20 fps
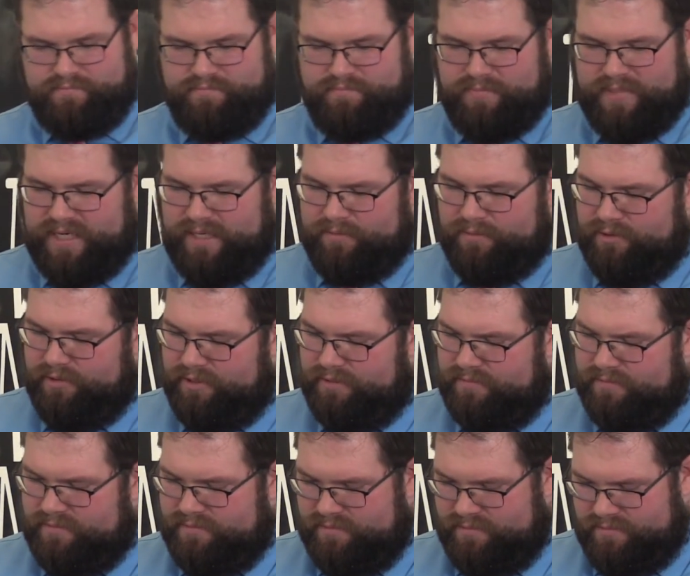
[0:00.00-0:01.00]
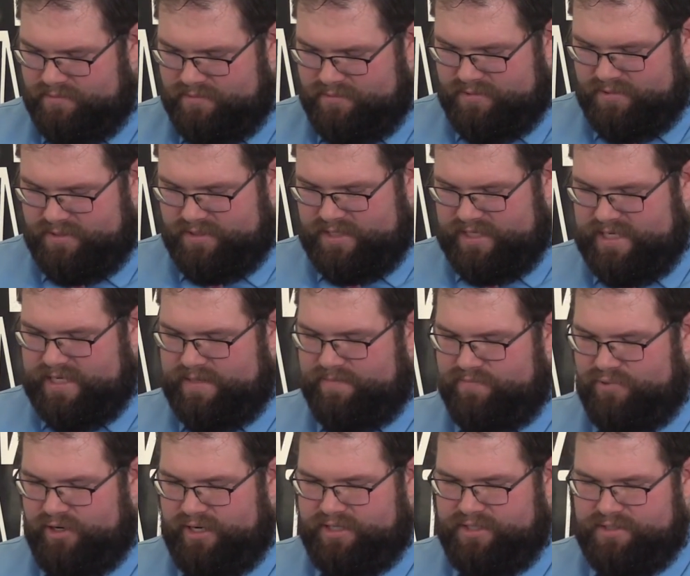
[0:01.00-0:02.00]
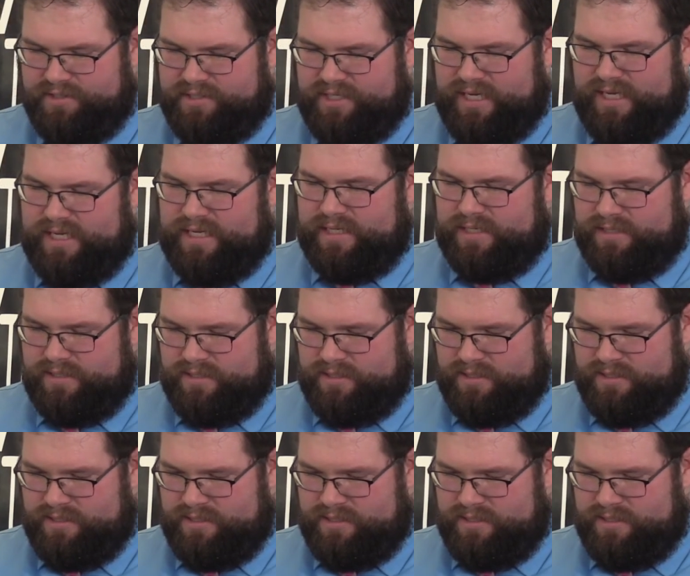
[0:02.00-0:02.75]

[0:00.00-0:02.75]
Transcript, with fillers: Bible I had preacher sign.